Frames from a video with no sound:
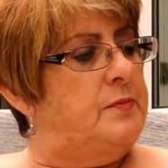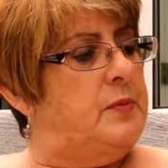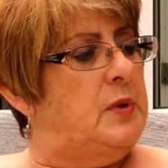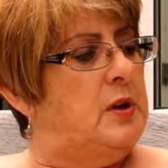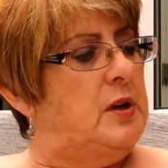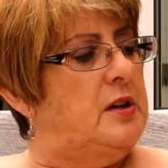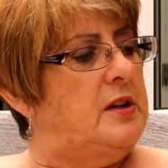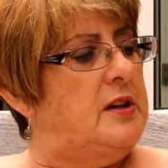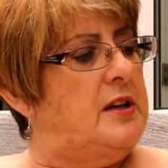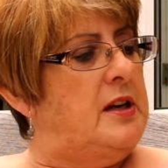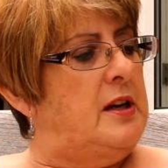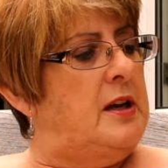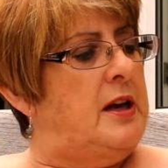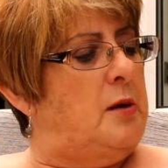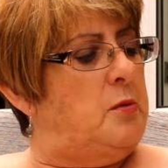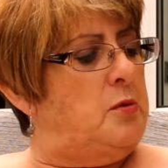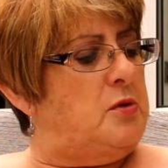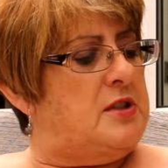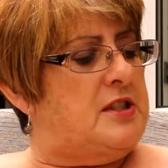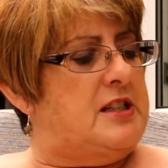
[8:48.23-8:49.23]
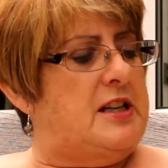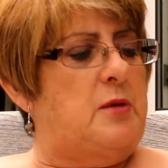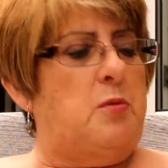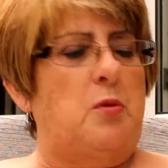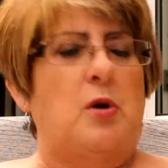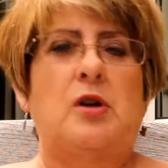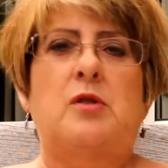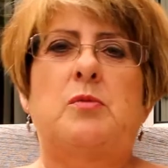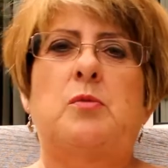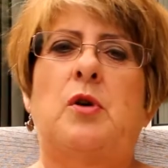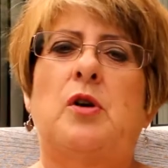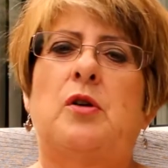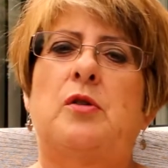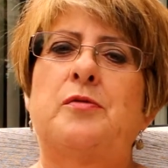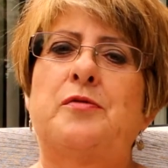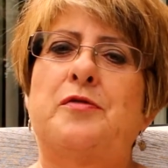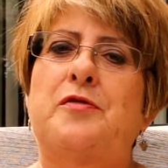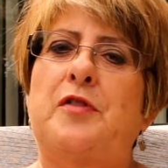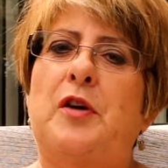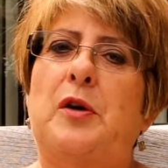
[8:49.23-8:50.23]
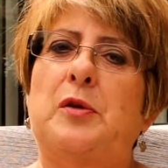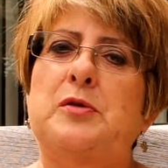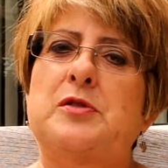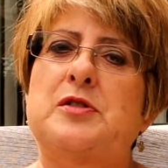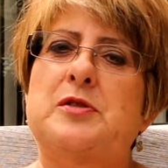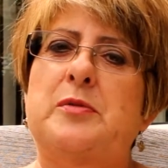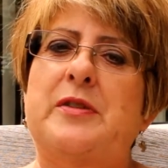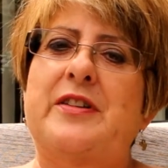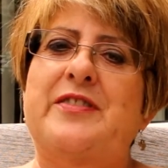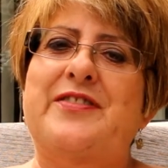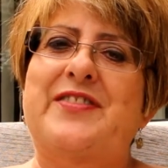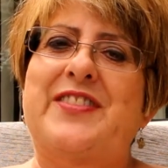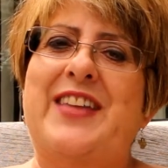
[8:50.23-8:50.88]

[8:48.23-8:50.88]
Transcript: but yeah, we'll see what, what unfolds with